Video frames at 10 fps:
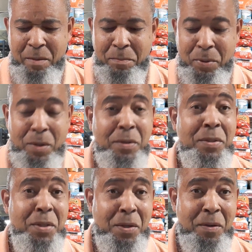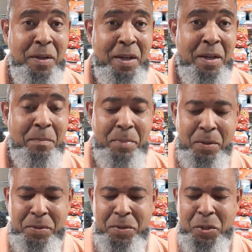Bozal.
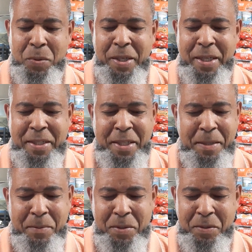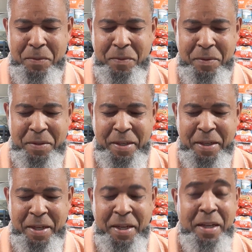Bozal is what that stemmed to.
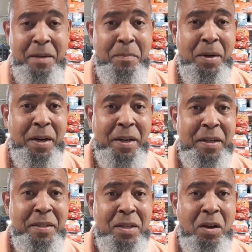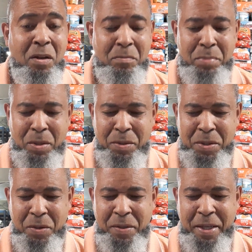In America, it's called
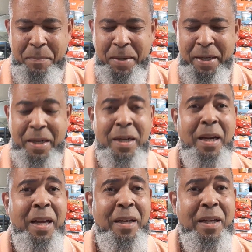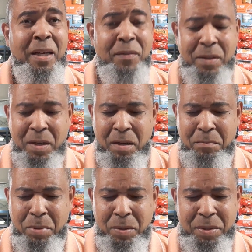Bozal, and they made a clown out of it
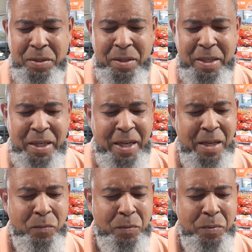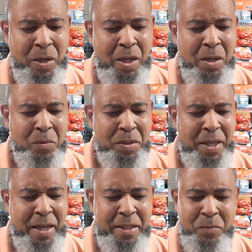called Bozal the Clown, which
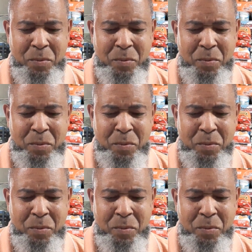had